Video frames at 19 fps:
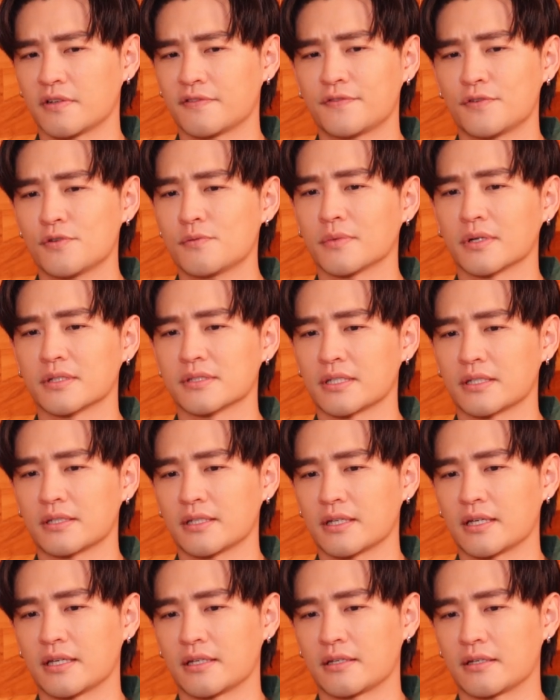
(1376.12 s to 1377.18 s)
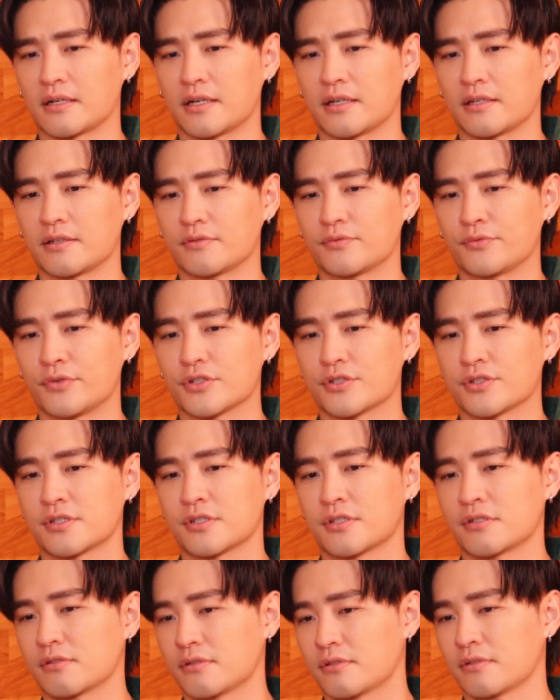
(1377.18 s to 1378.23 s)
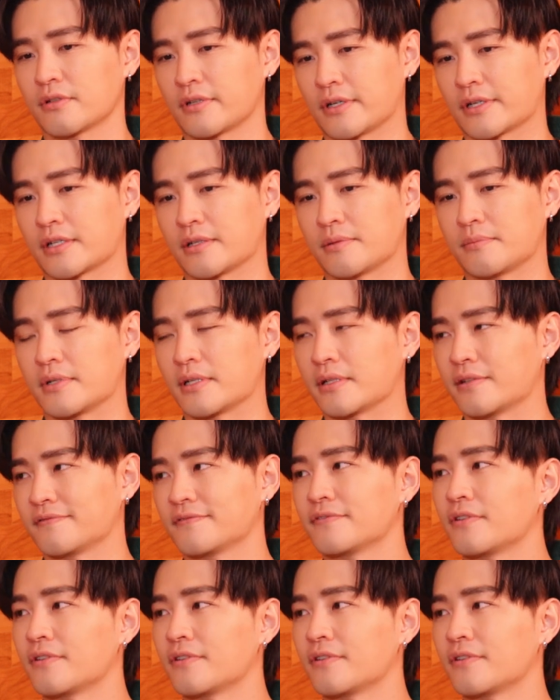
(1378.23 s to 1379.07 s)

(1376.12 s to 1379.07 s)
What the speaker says: a few months, I think I reached like 1 million